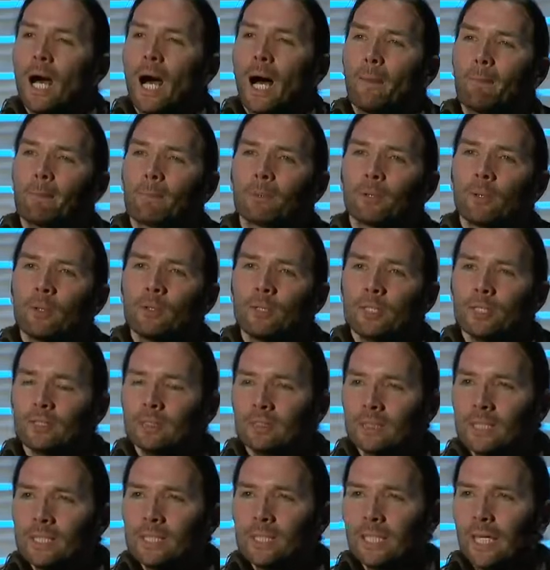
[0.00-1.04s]
a
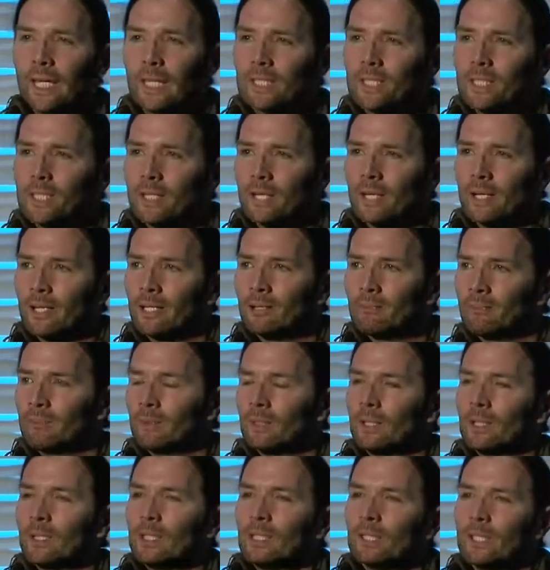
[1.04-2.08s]
proteolytic enzyme
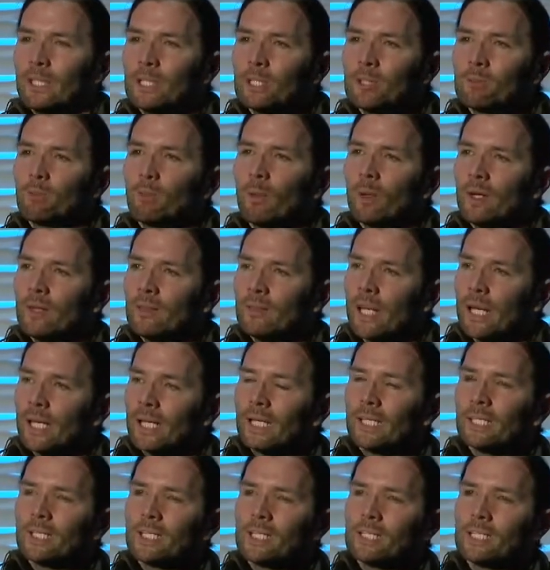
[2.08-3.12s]
is one that
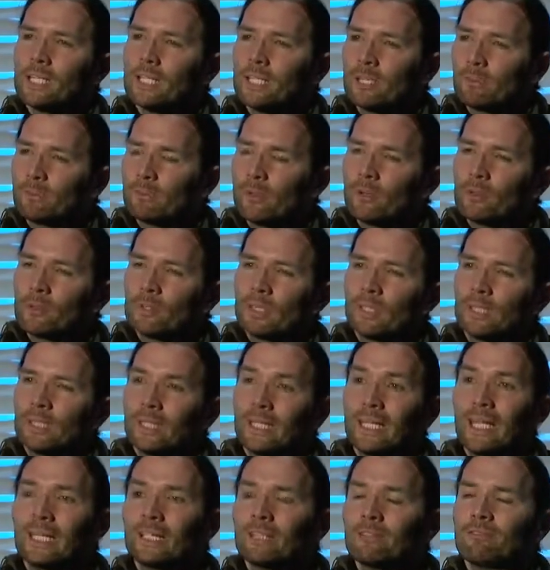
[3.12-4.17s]
can see the protein
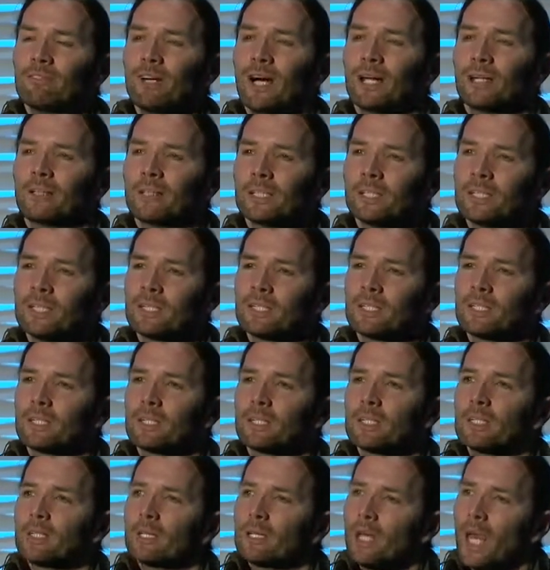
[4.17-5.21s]
in a virus
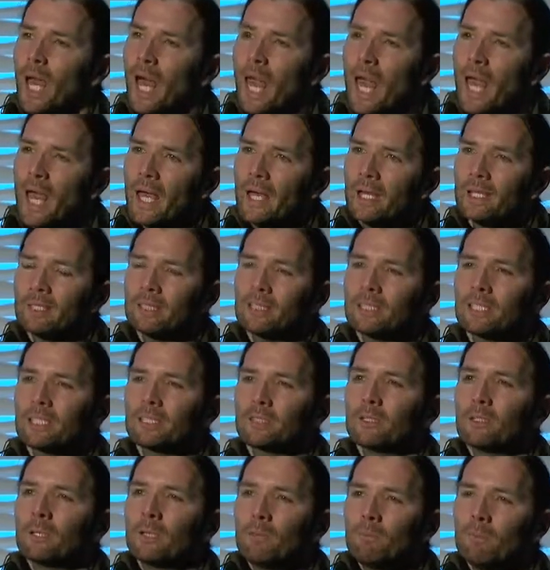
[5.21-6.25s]
and
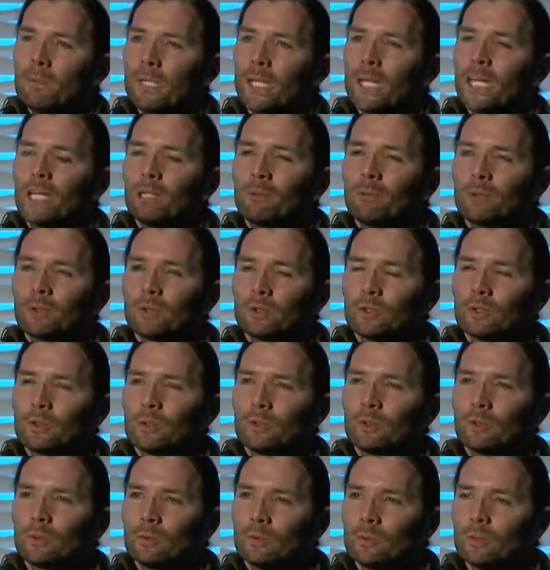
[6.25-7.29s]
be able
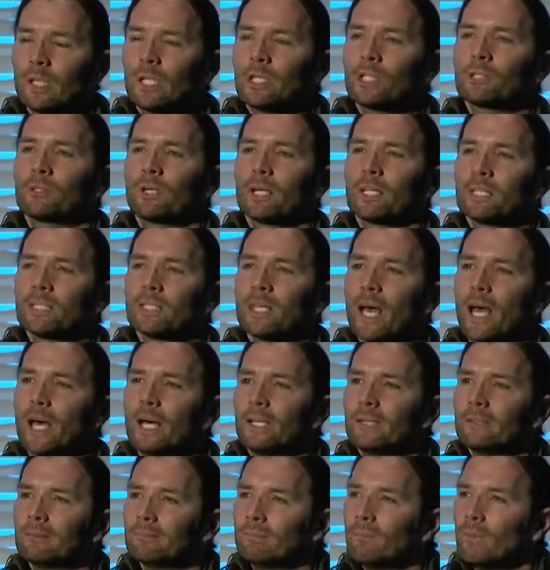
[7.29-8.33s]
to address that.
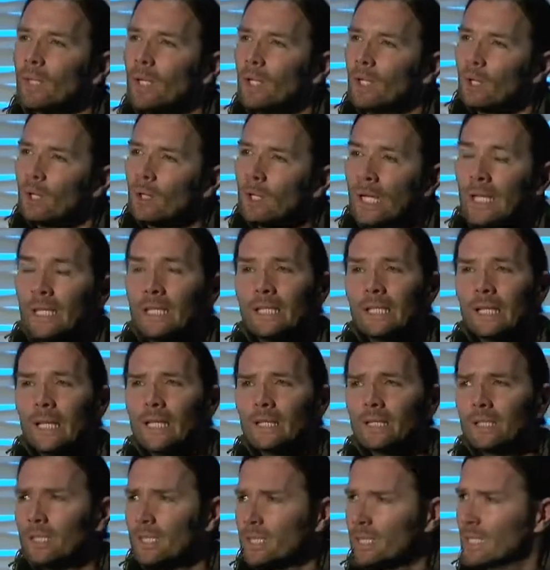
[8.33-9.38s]
And
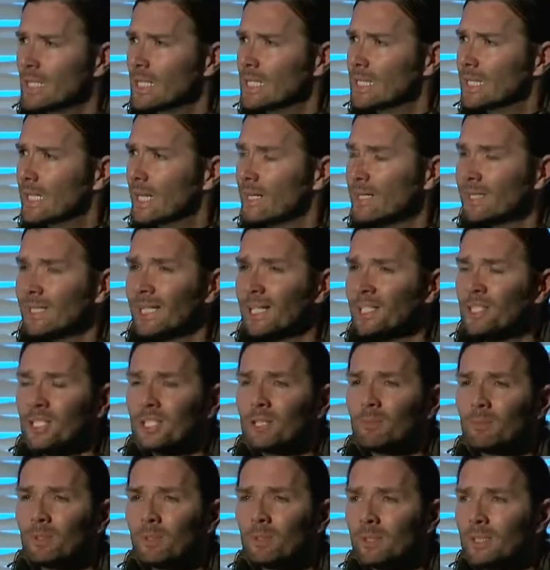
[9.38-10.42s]
in this day and age,
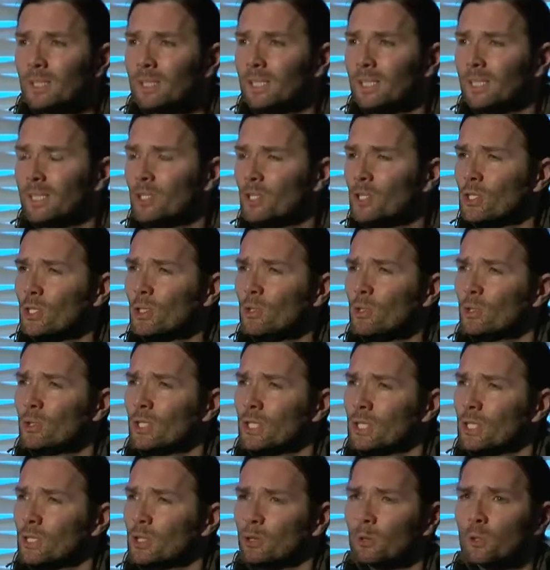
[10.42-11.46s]
immunity is so
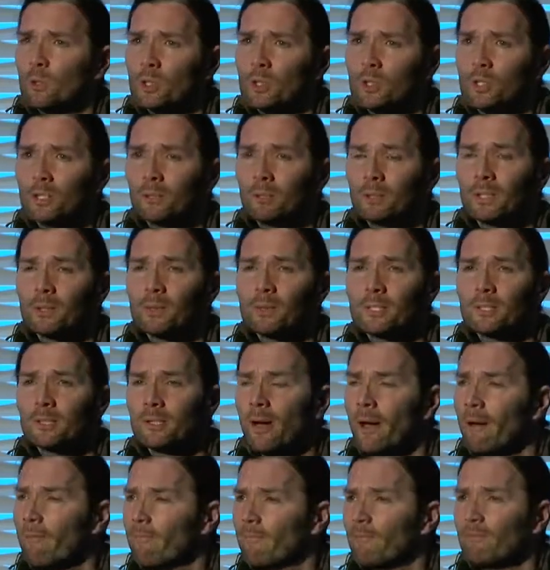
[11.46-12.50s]
crucial because you
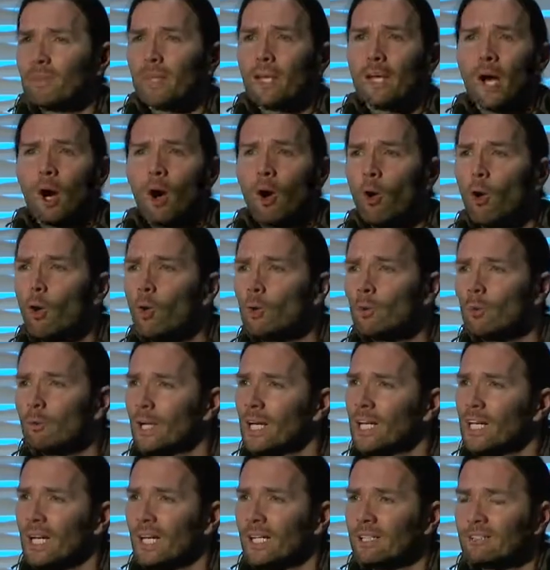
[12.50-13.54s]
have a whole
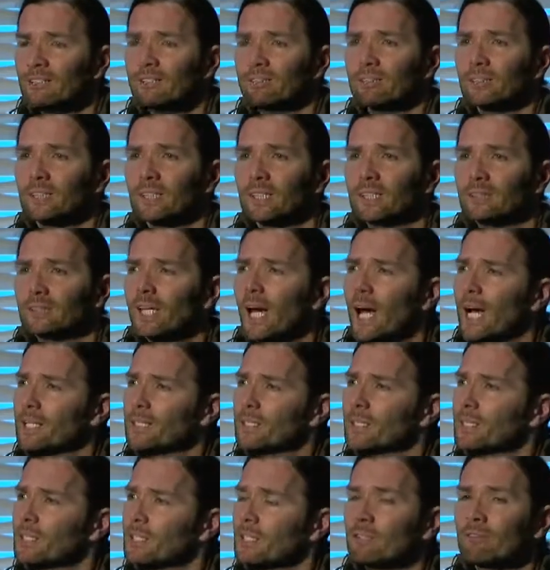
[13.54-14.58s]
array of
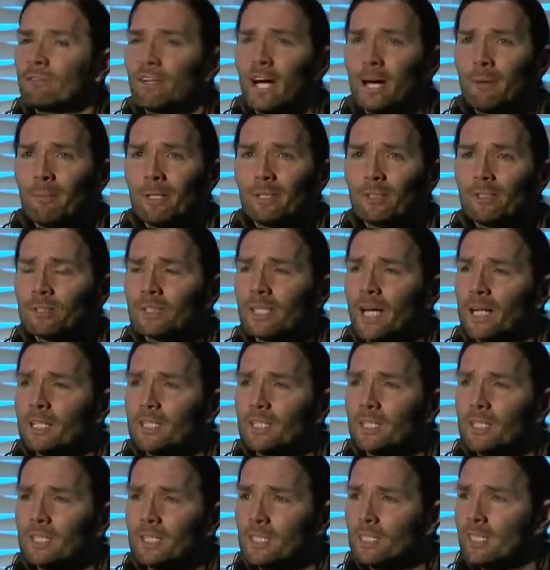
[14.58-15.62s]
toxins, environmental
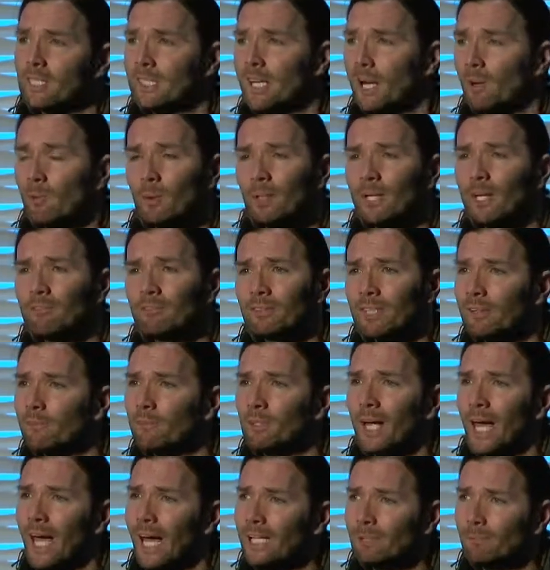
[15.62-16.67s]
toxicities that we have never
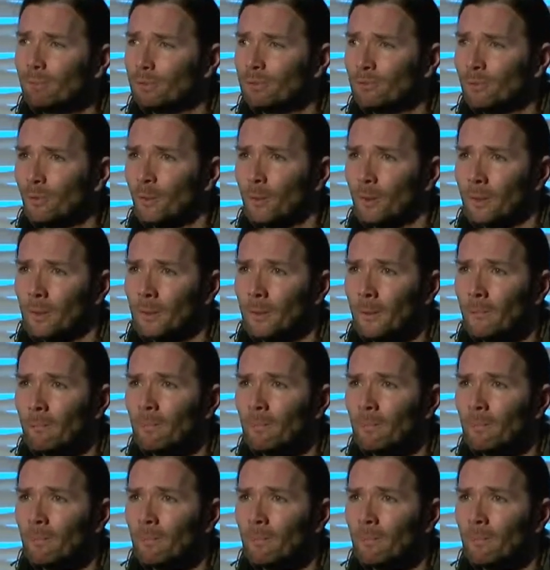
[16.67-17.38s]
had before.